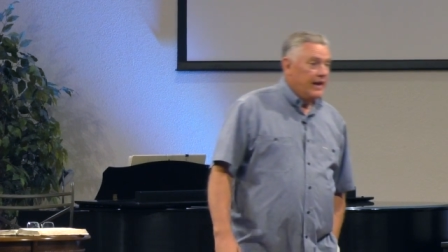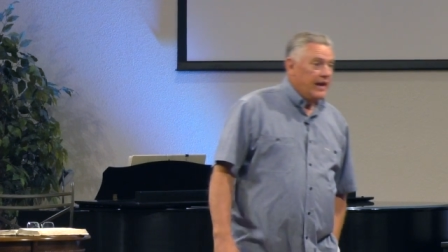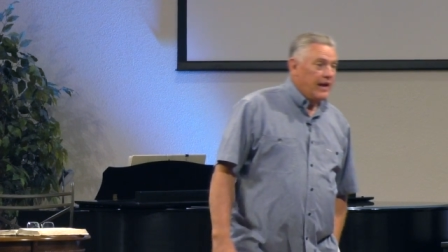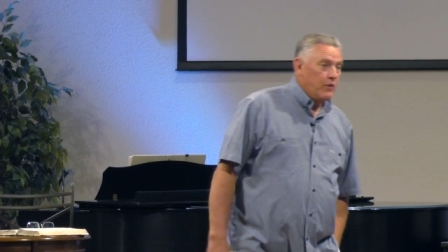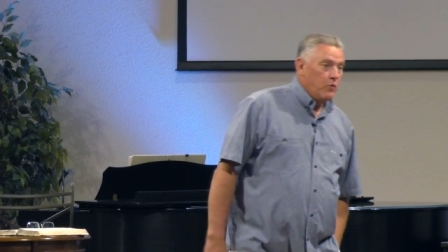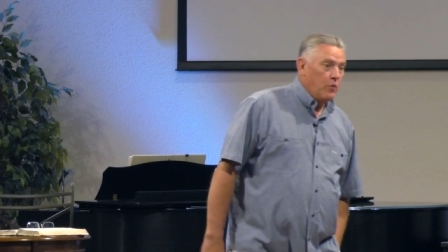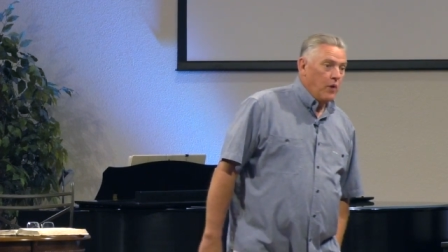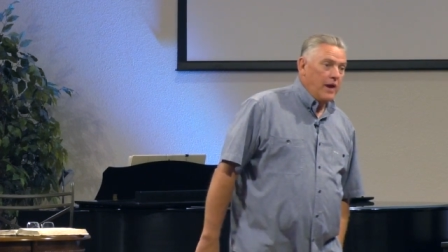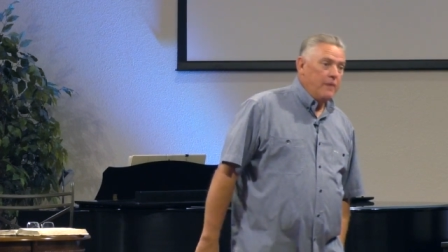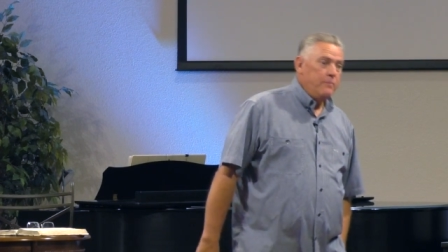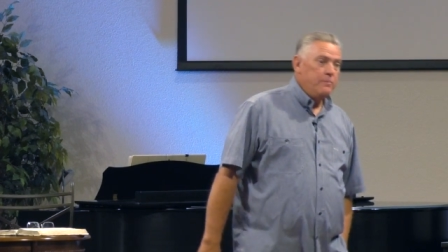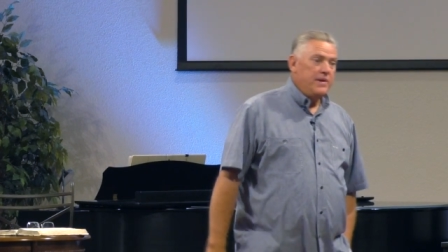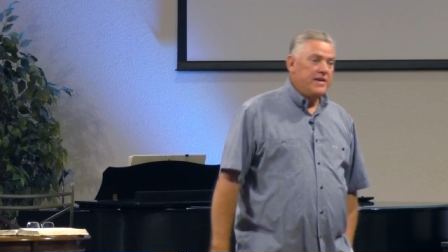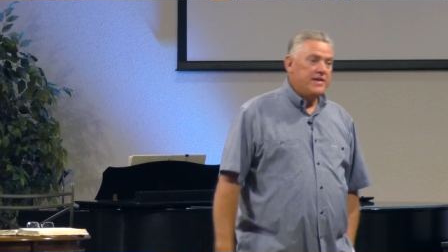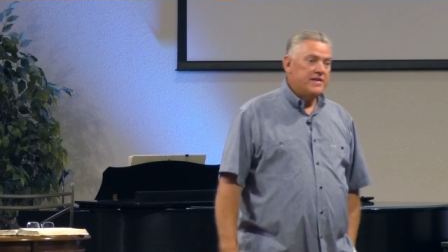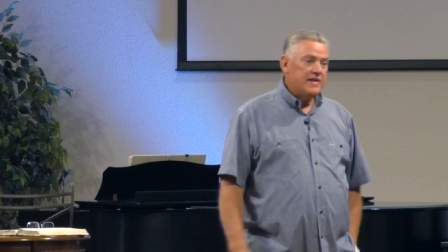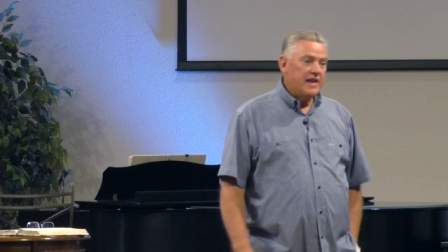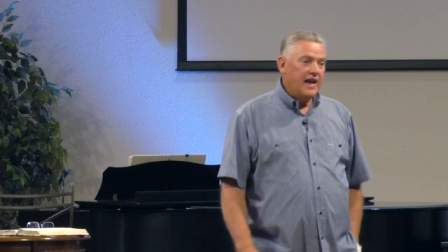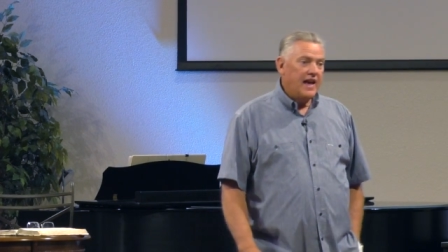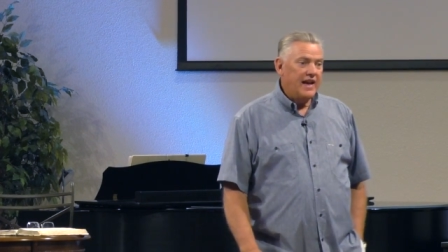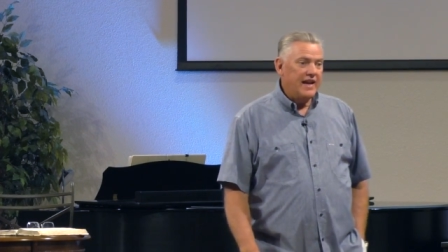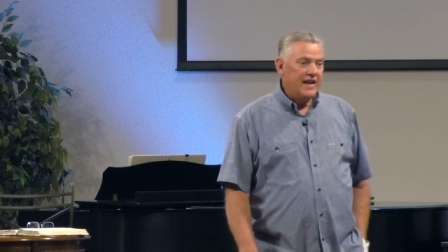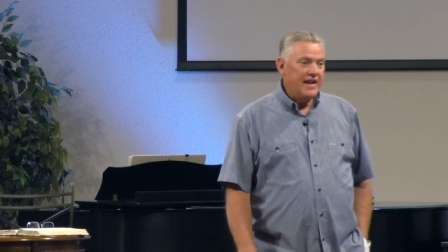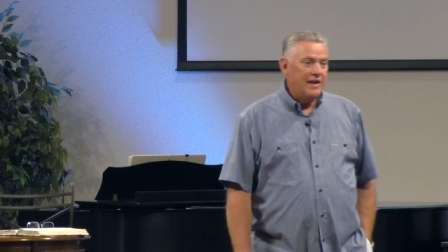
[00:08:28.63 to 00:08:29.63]
And right
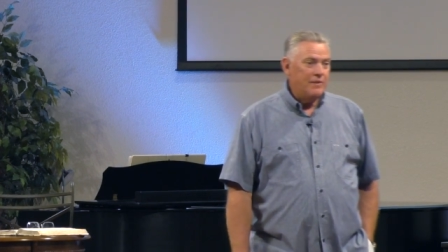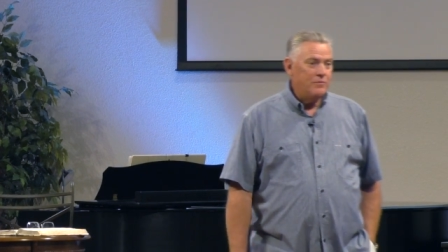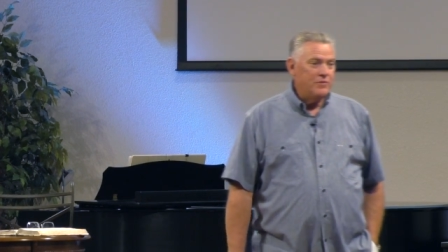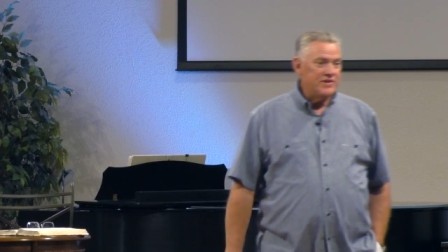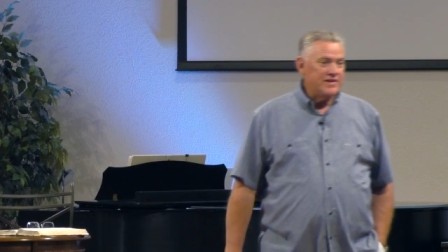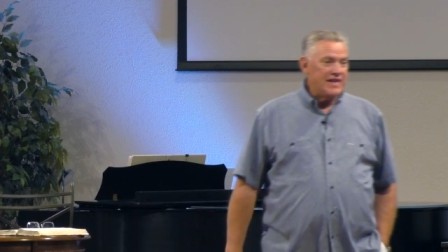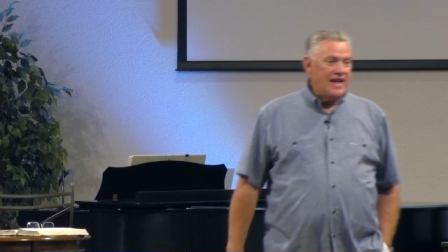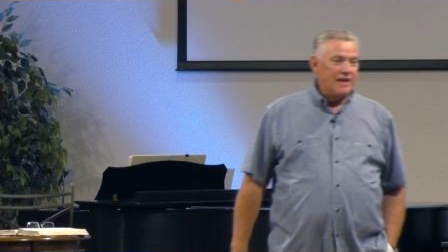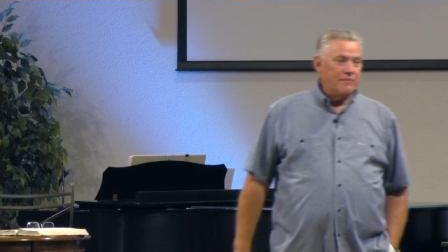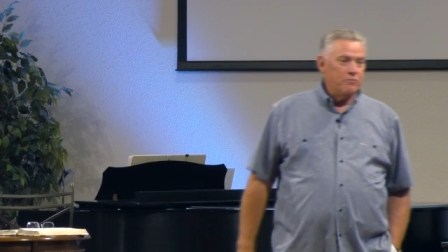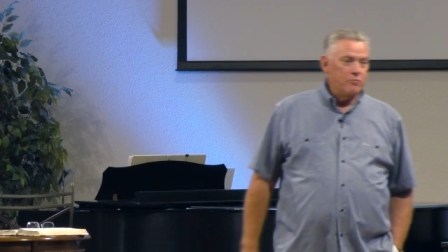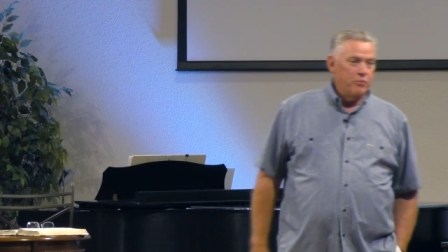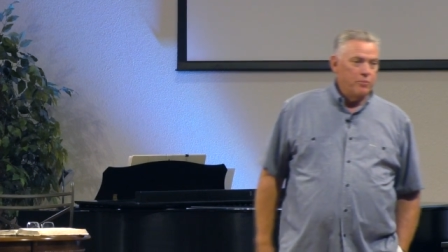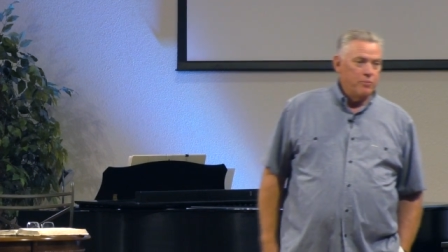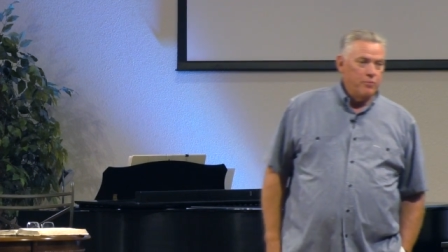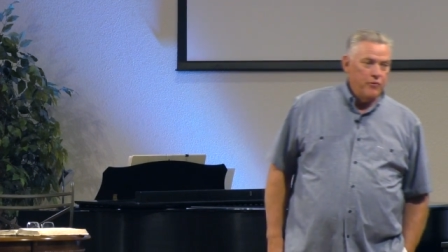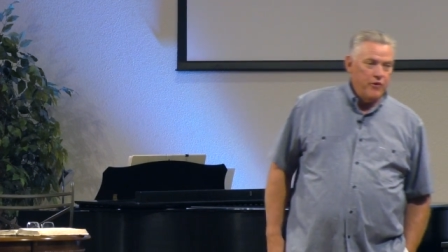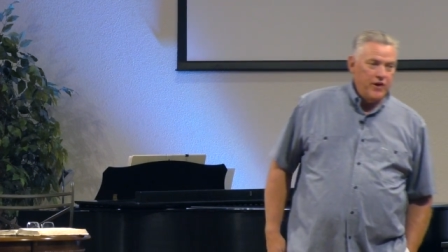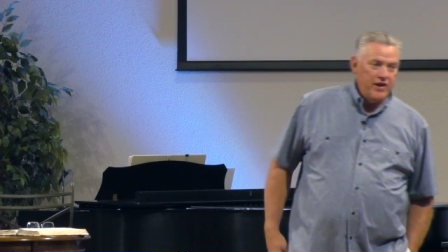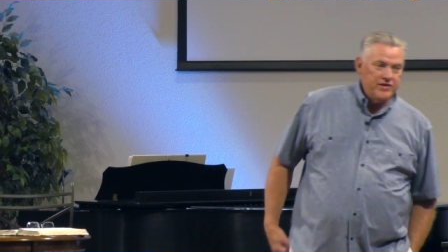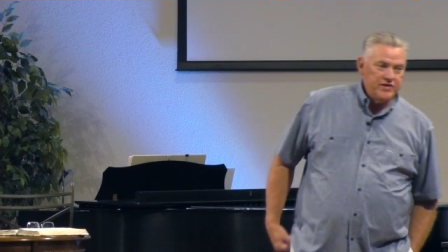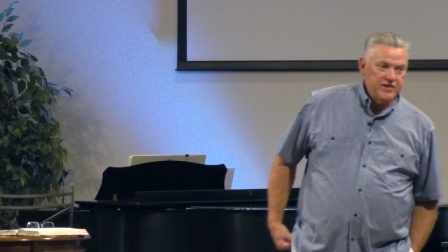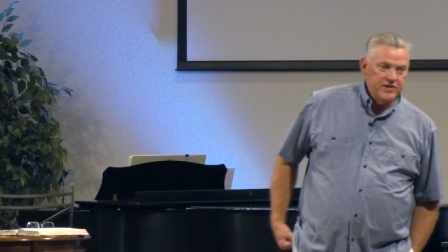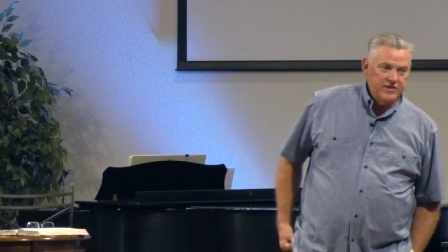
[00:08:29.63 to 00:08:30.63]
beside him was that
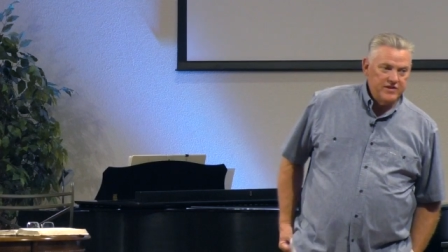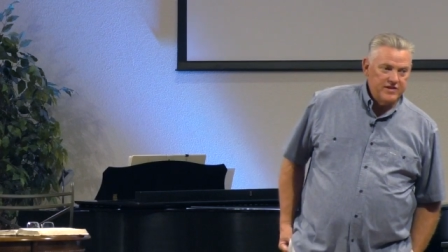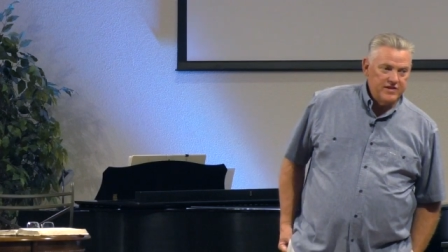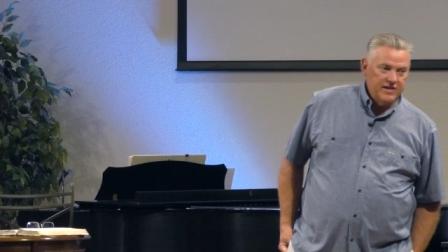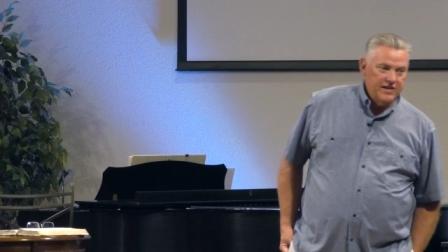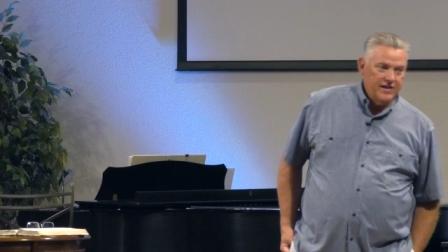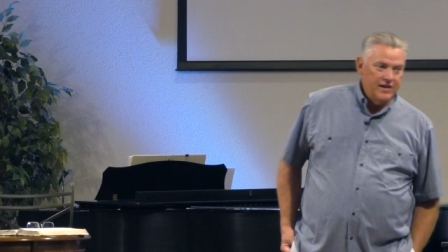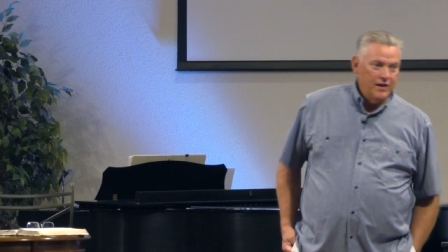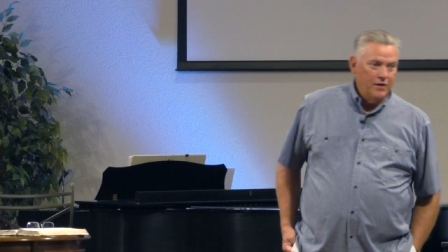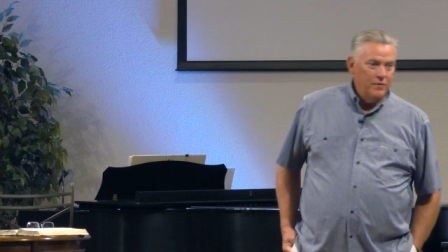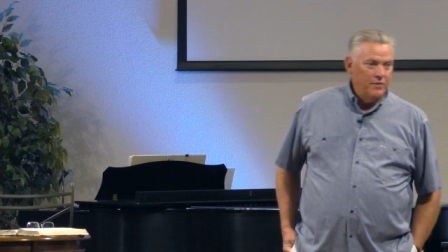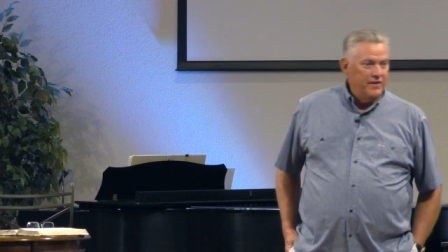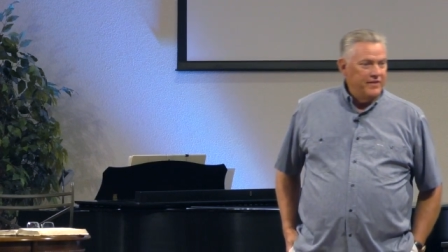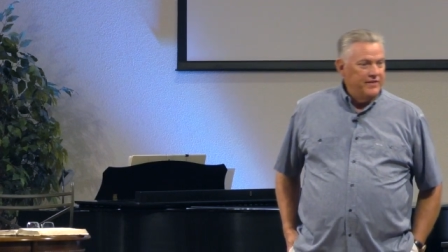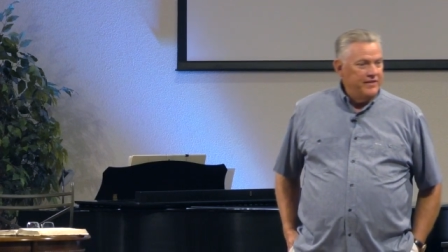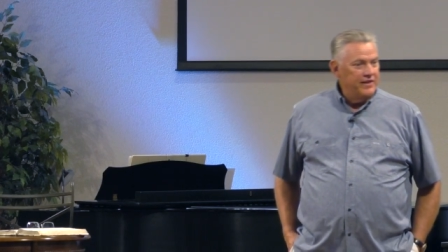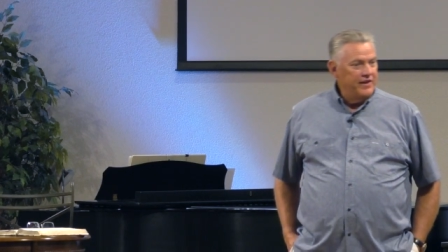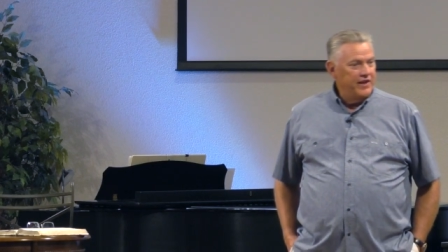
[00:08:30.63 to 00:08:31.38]
precious little,